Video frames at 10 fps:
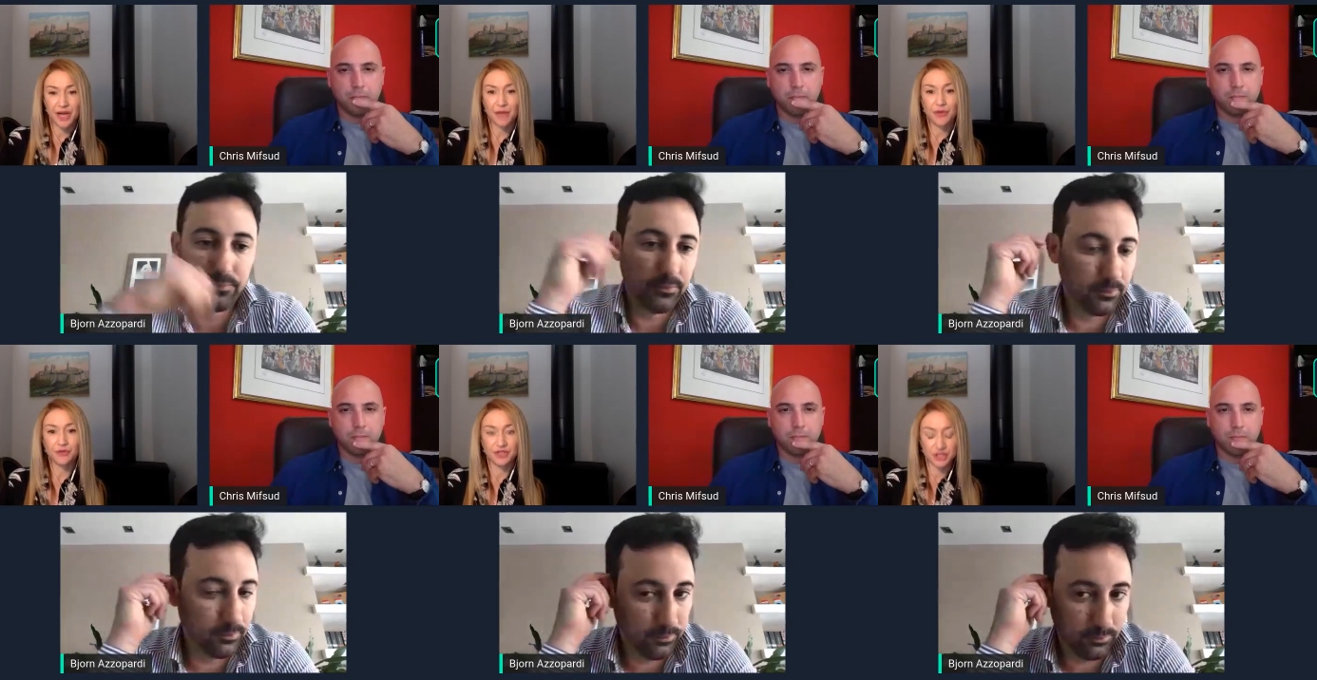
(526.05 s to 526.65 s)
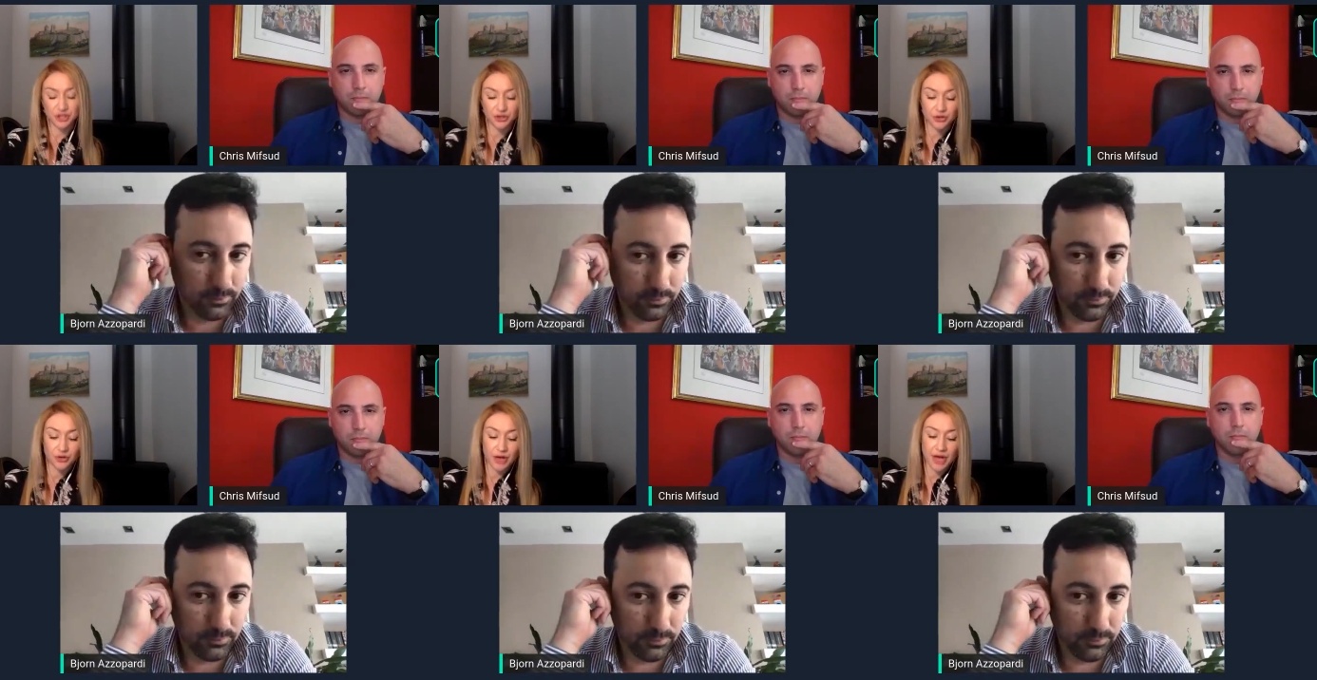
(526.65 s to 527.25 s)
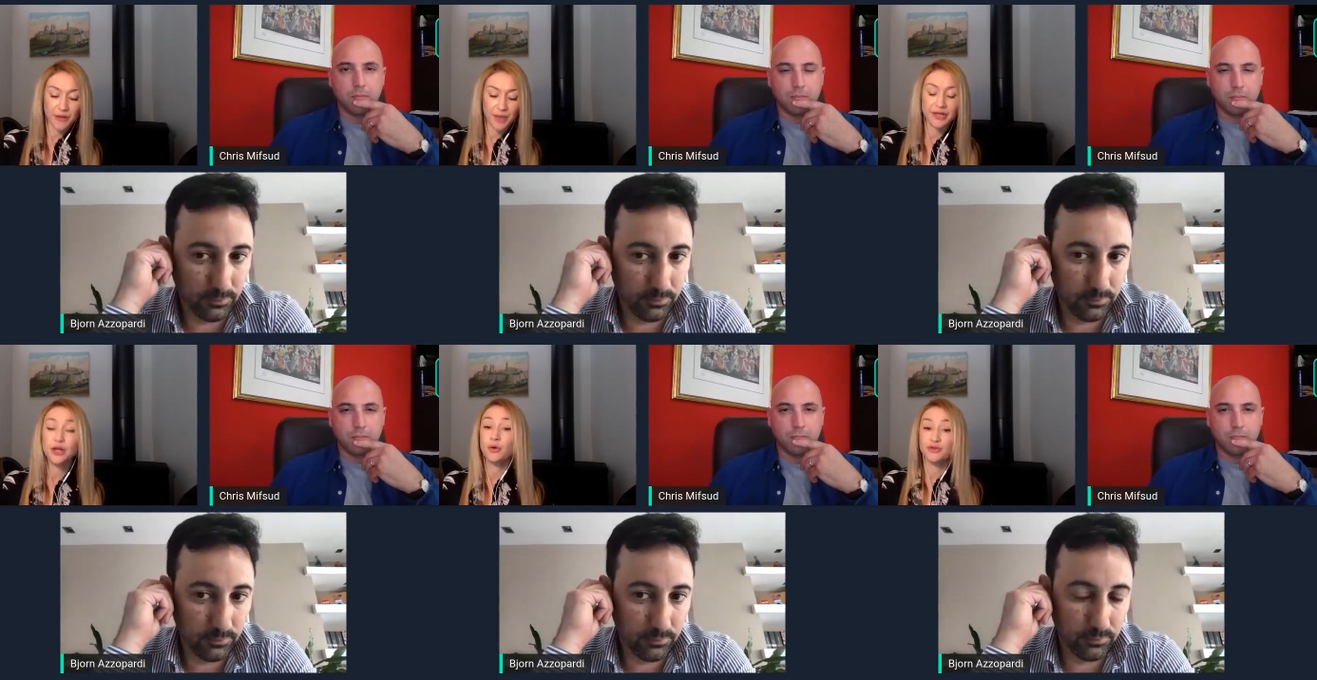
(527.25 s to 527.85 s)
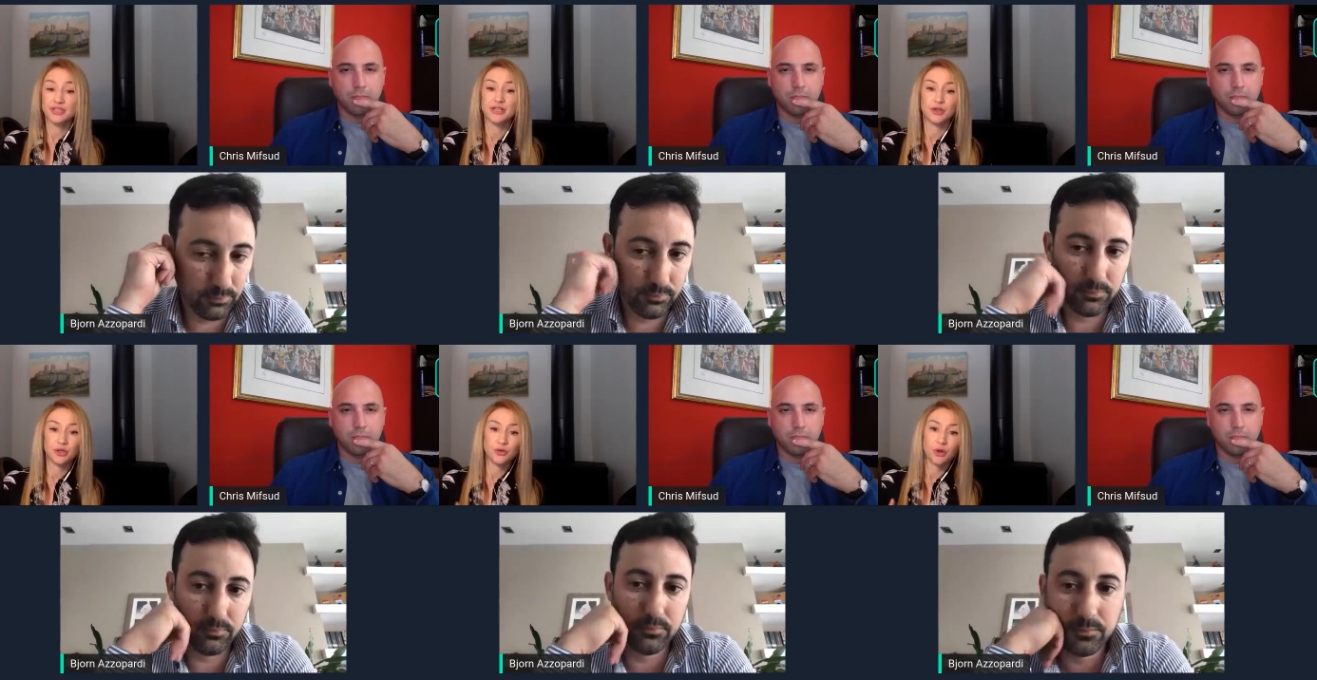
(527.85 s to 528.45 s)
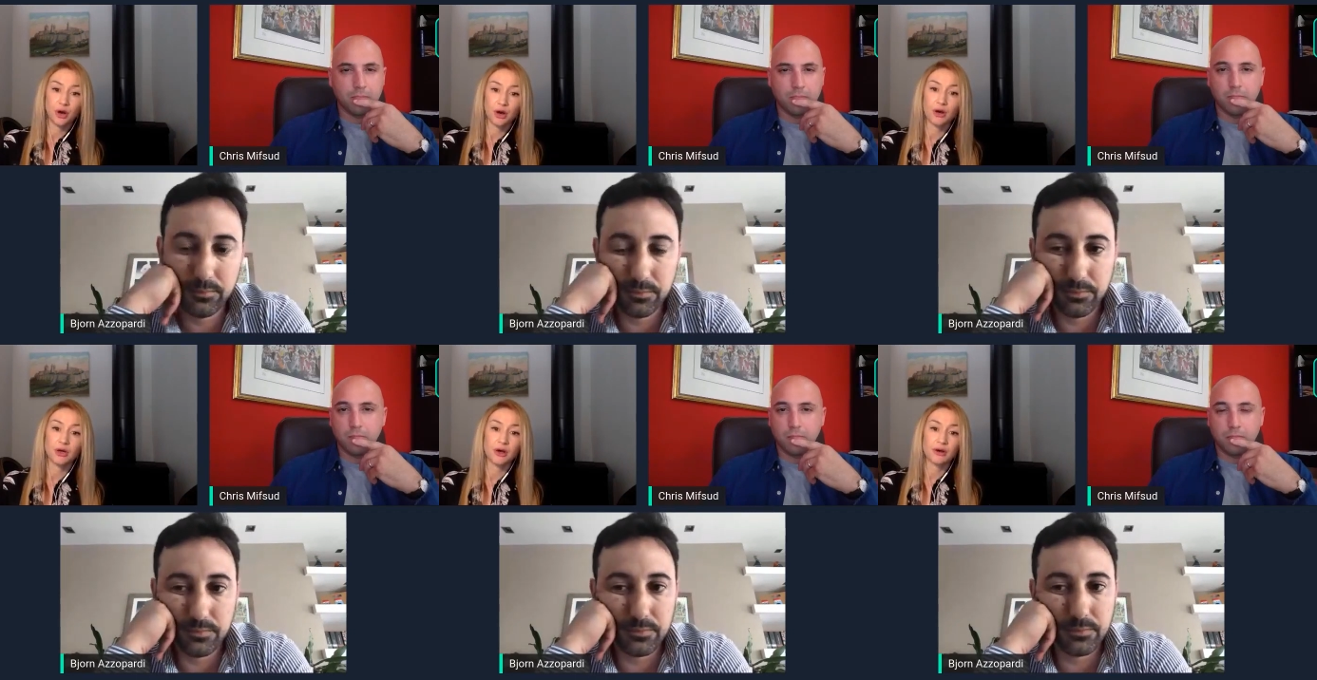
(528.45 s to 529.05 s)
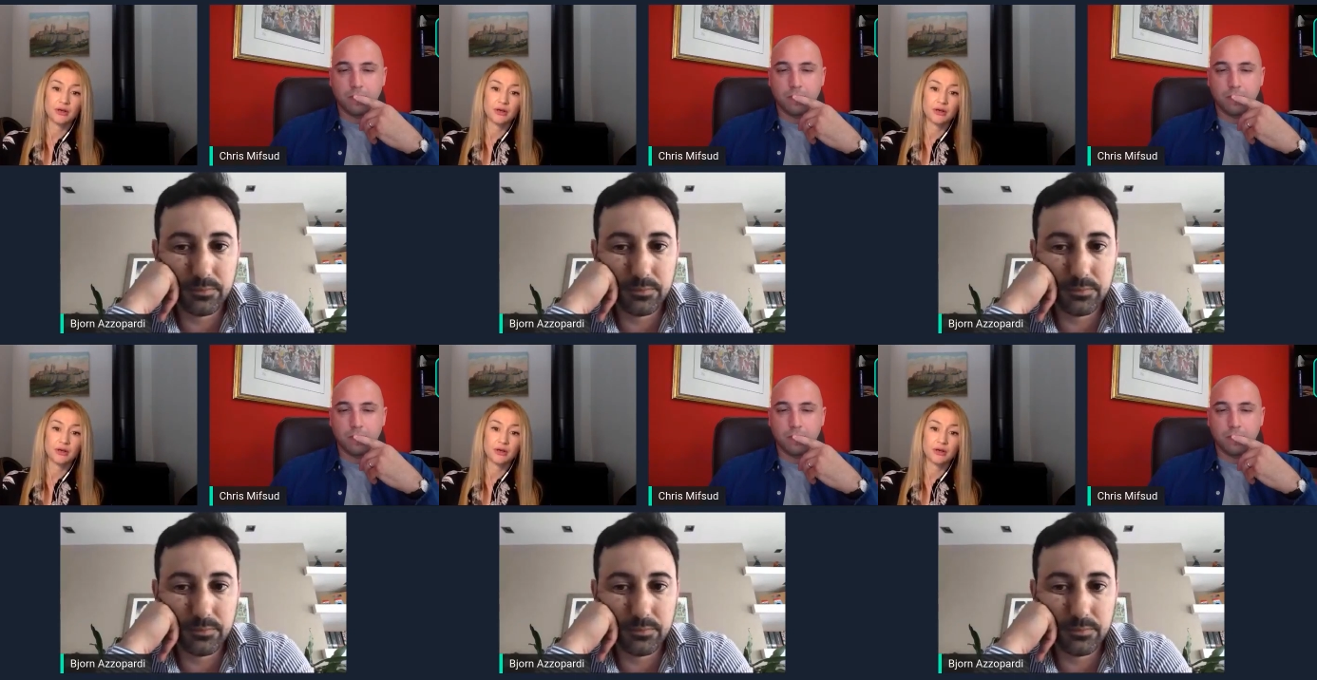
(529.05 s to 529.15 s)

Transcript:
Speaker 1: come over to you. Um, I know, obviously, that you are, are